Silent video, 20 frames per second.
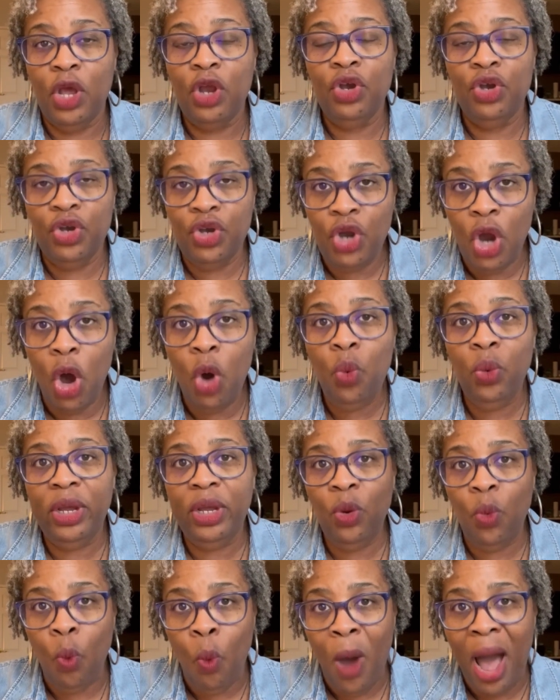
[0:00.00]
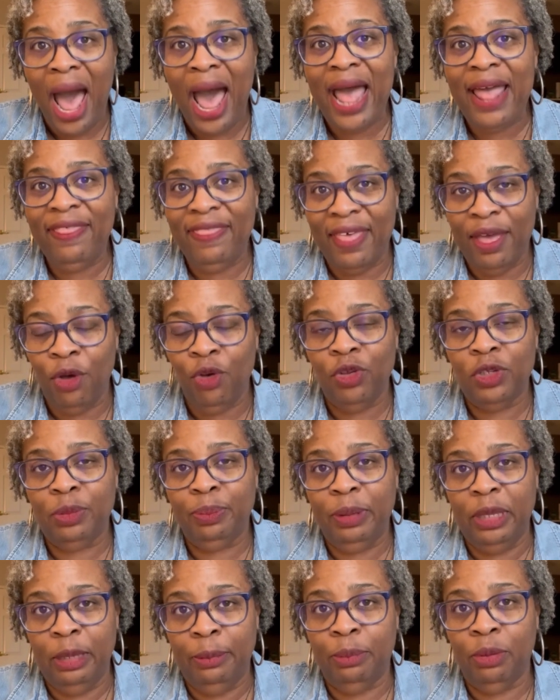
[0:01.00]
Knowing why those
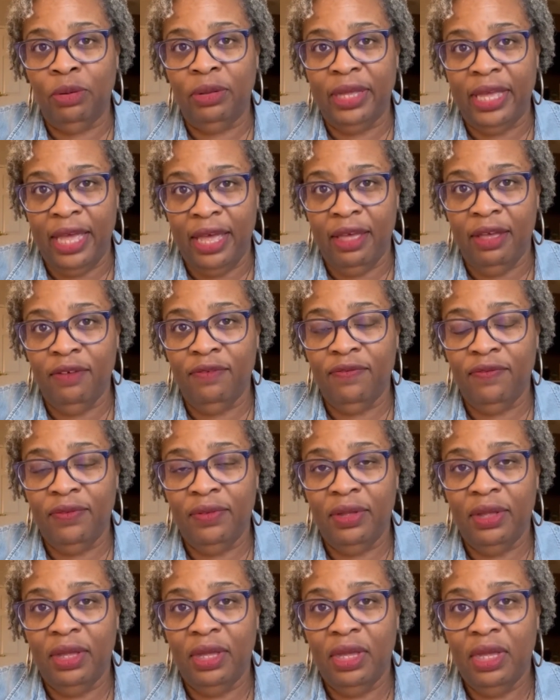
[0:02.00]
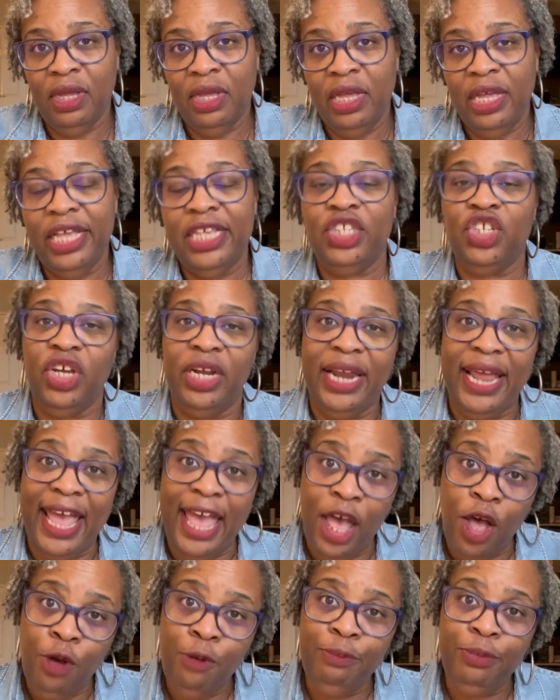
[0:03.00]
people give is going to
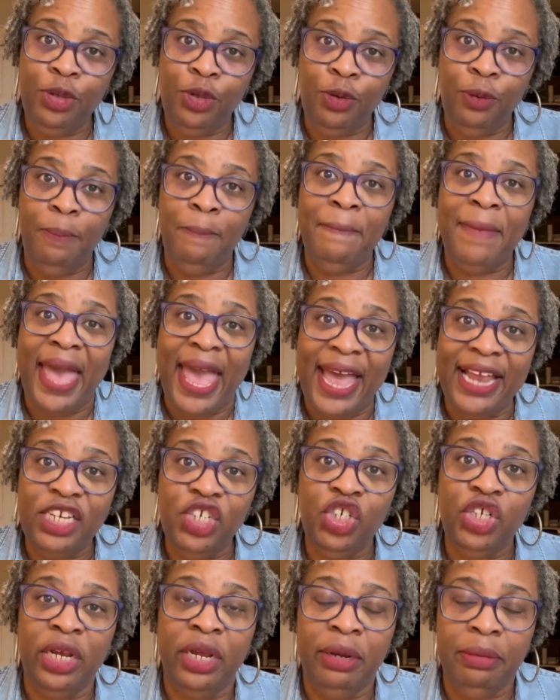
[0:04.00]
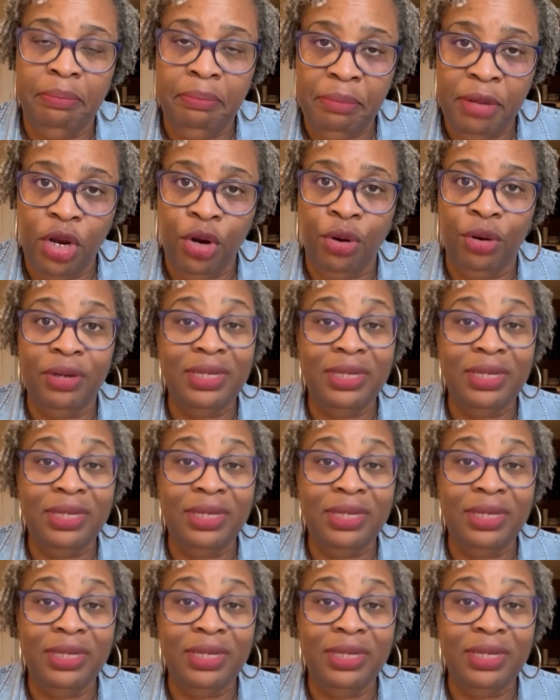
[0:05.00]
help you match and mirror